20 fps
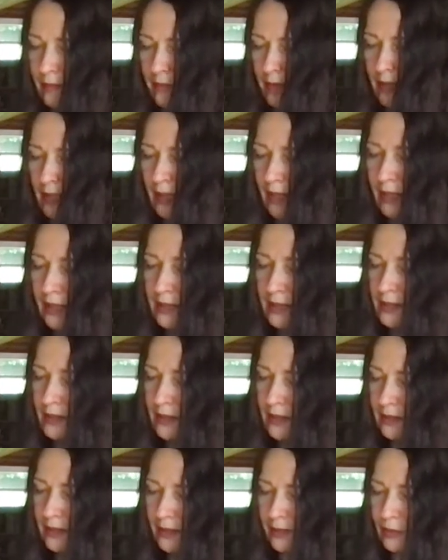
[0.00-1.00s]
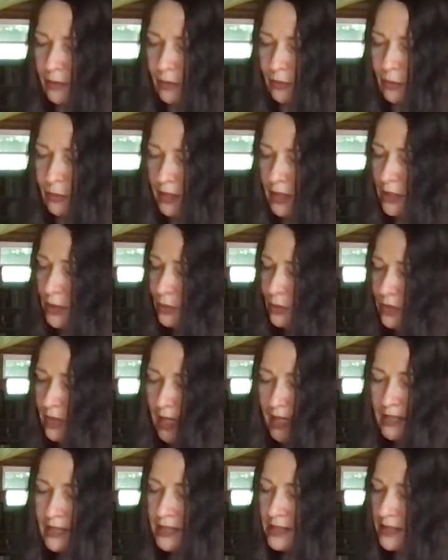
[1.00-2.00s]
And when you
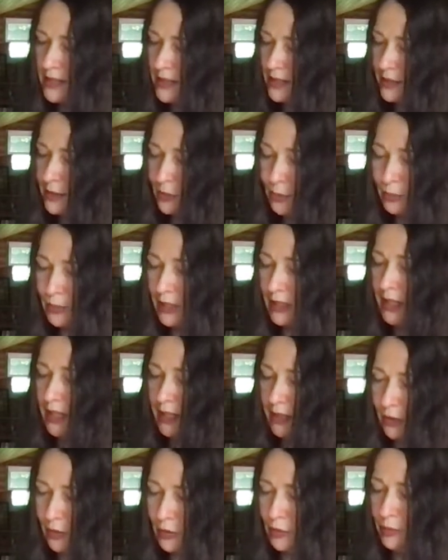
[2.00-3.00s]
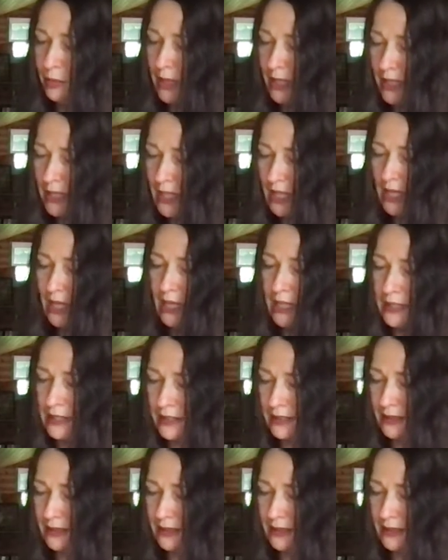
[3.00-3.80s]
taste this, you'll be like, oh my God,